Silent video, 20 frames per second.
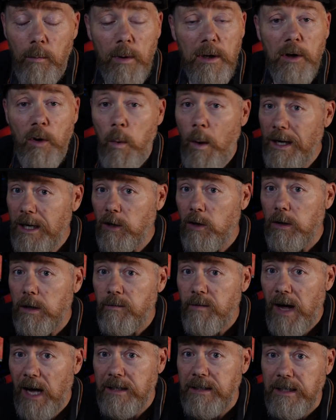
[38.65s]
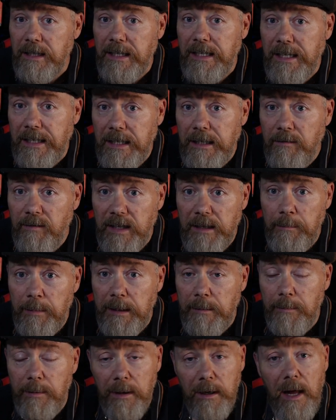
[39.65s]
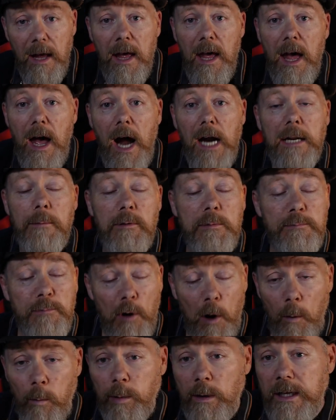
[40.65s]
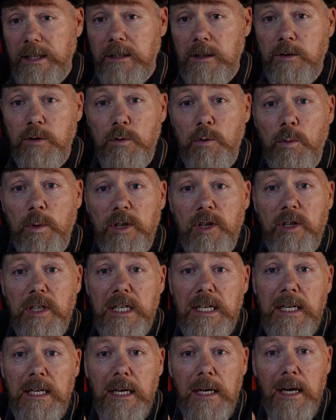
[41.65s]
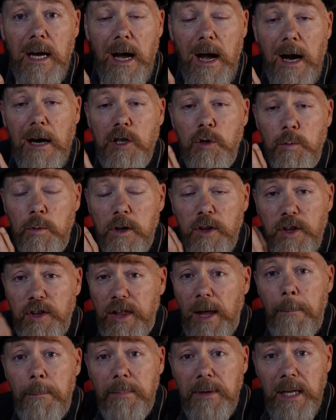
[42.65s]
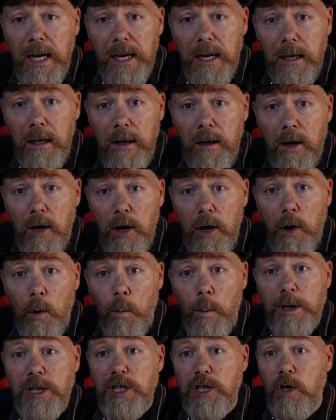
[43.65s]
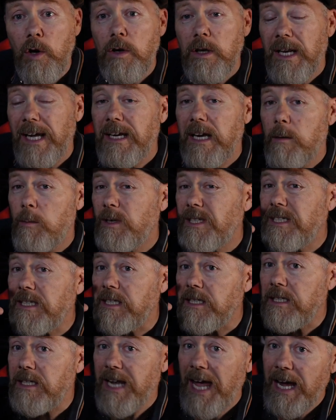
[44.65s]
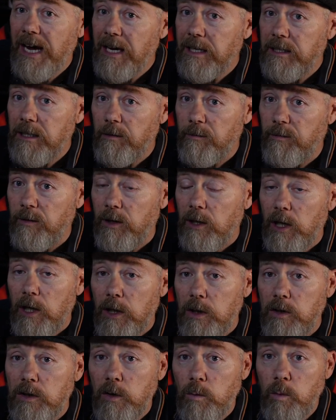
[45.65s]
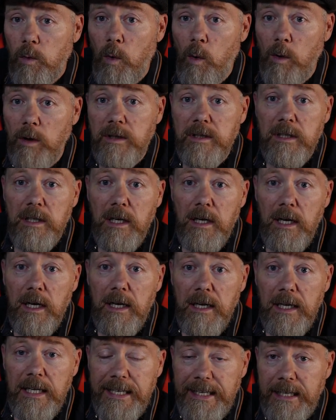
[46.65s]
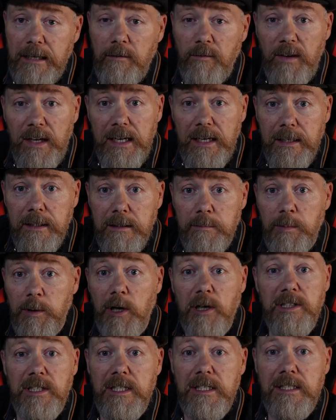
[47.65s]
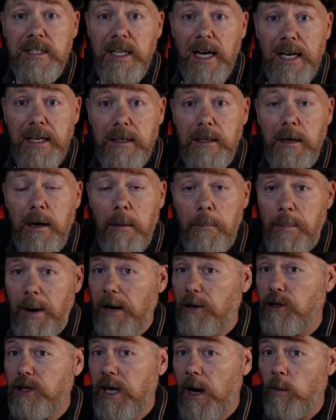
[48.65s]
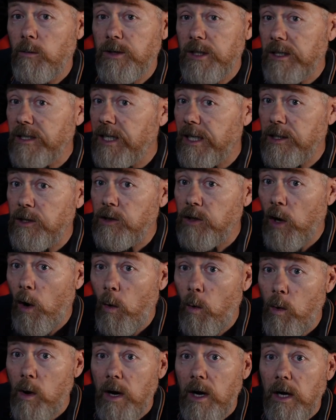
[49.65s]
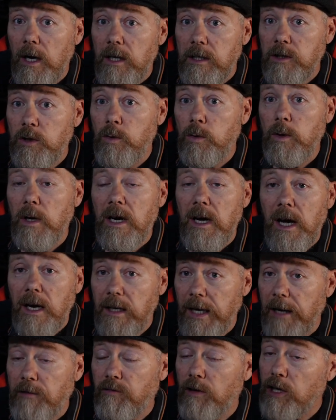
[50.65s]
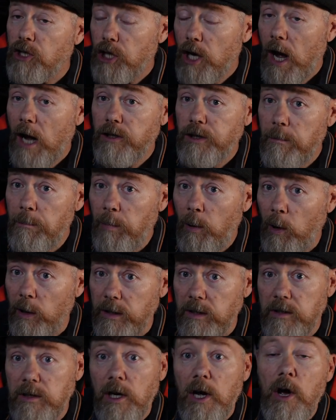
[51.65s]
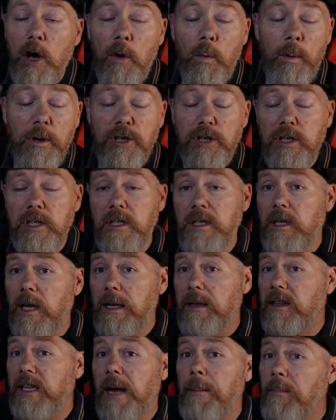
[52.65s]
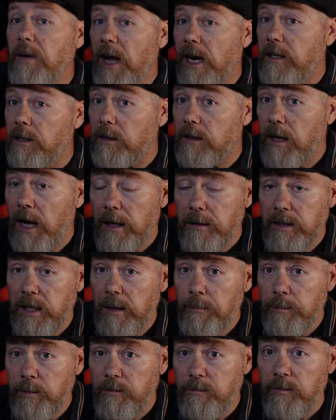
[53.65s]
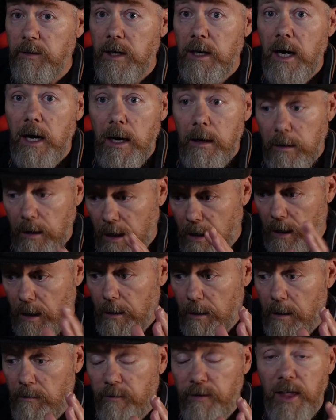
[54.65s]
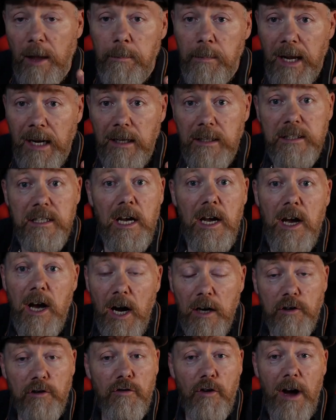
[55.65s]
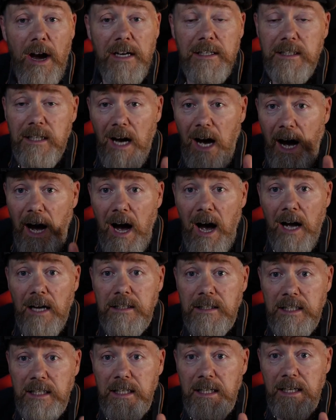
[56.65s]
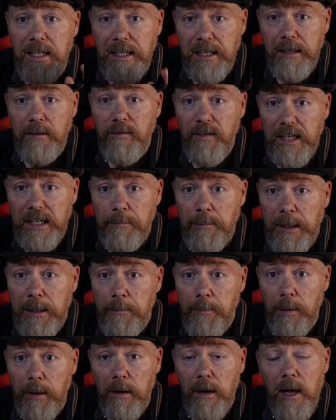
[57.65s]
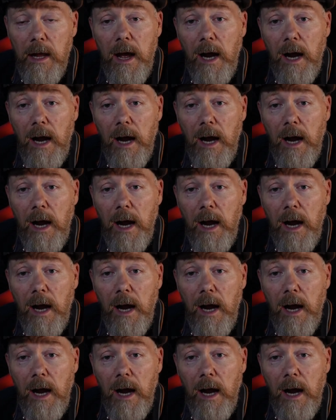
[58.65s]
Well, quite a lot of anti-EV people. And it was probably to do with the actual thumbnail, which looked like it was negative towards EVs, because it said, Parish Council says no to electric charging points, which them type of thumbnails attract anti-EV people.